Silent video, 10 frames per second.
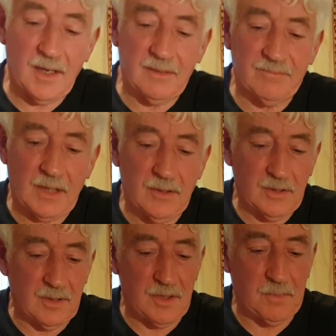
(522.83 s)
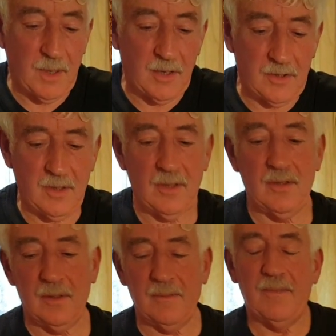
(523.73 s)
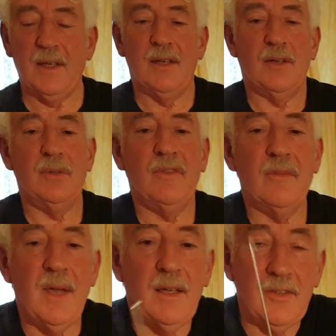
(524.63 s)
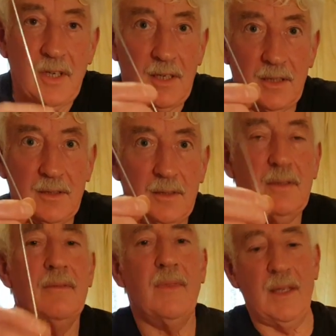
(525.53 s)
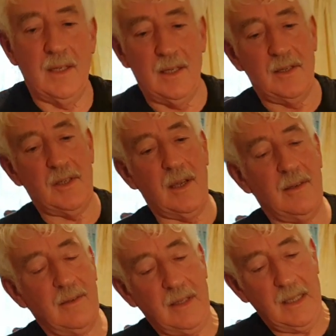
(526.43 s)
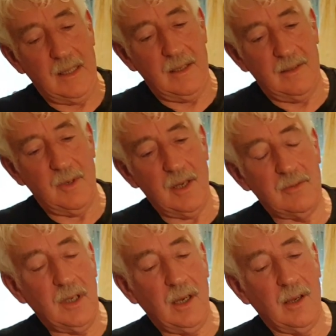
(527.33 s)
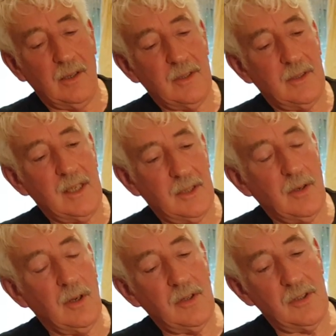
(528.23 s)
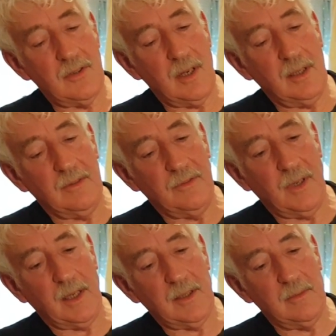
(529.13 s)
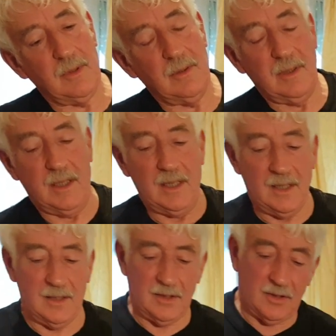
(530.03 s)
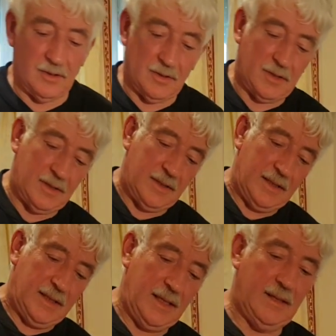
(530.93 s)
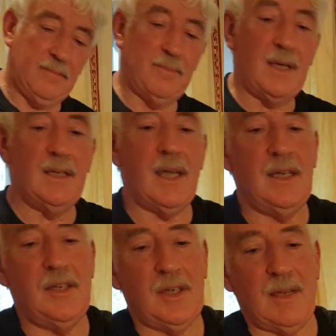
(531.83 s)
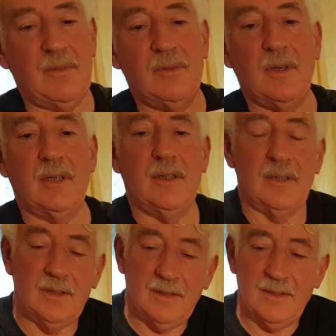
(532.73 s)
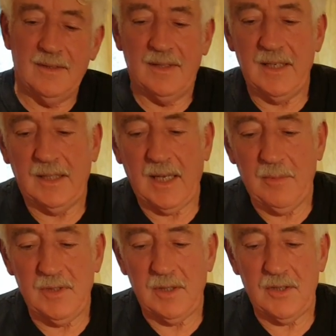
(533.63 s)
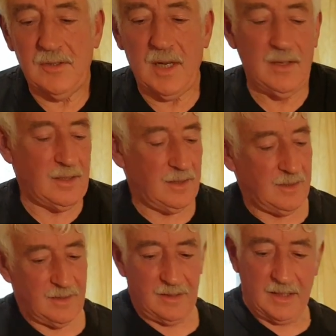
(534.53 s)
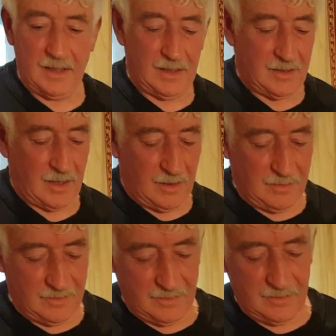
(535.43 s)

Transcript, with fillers: at it, I looked at this box and I thought, I wonder if the metal's any good. So when I realised it's quite strong and flexible, and of course you can bend it any shape you want. Yeah. And it keeps its strength. So